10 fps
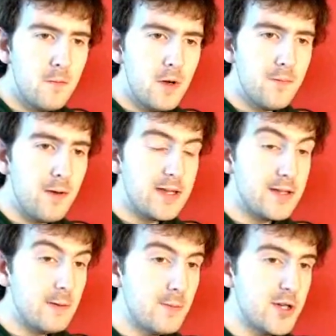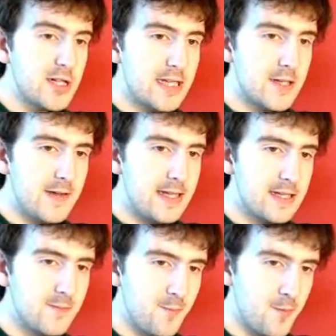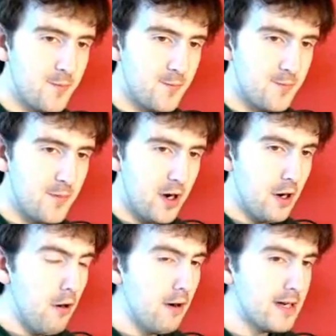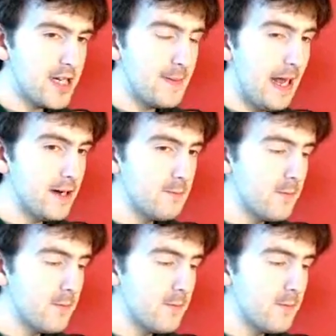Oh, otherwise, I know what bruschetta is. Oh, can you pay on